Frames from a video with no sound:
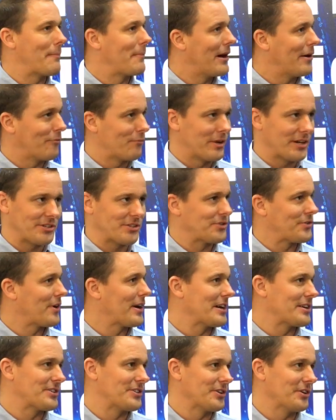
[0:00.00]
about
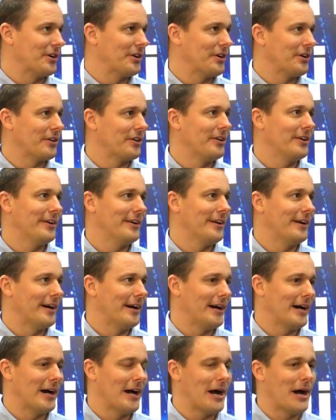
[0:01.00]
registration
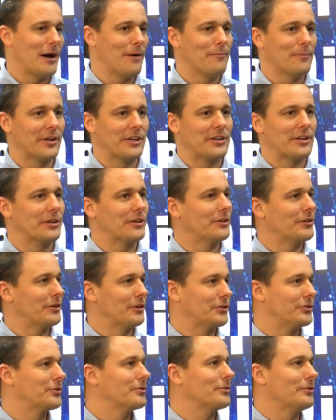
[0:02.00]
and
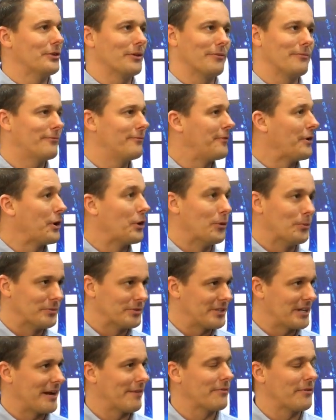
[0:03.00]
your
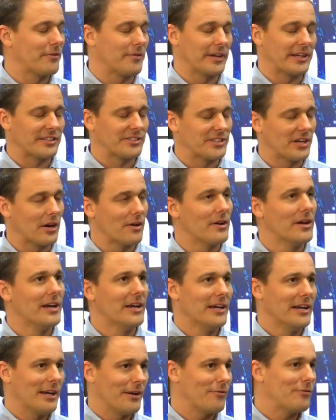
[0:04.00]
films and everything. So
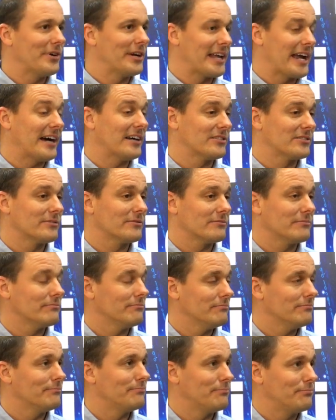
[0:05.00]
it really has
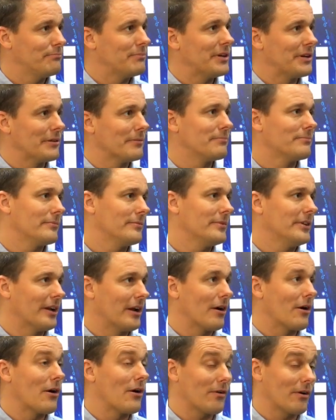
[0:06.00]
been
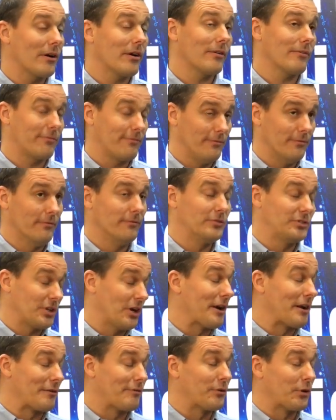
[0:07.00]

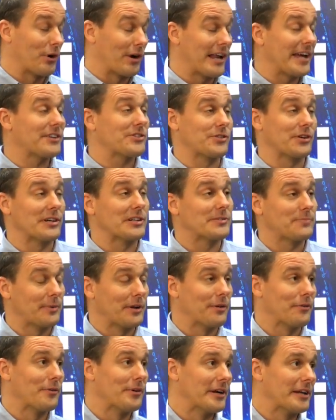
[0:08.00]
certainly for Electra, it's
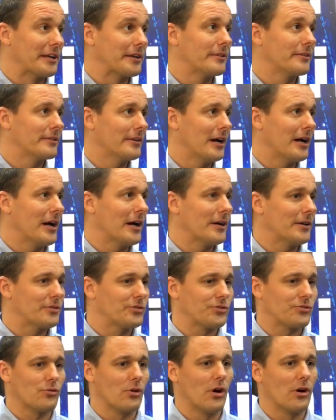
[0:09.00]
been a really
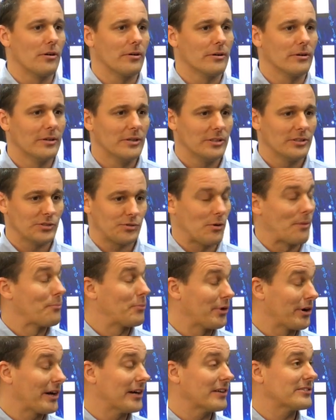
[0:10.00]
strong
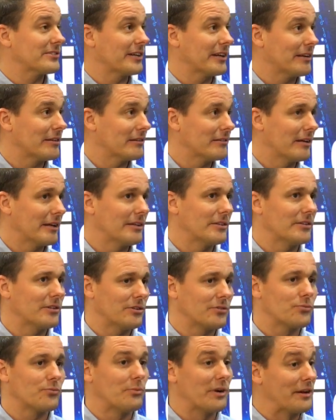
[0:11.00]
product, and
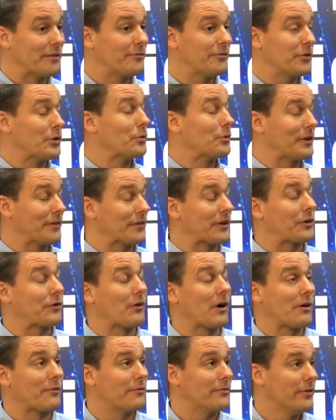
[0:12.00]
it's really fueling the
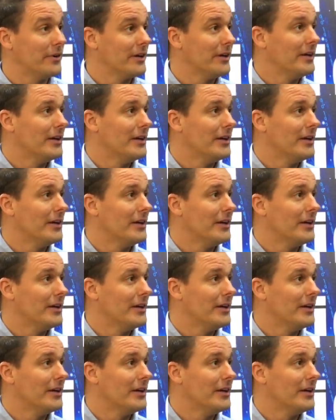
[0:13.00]
growth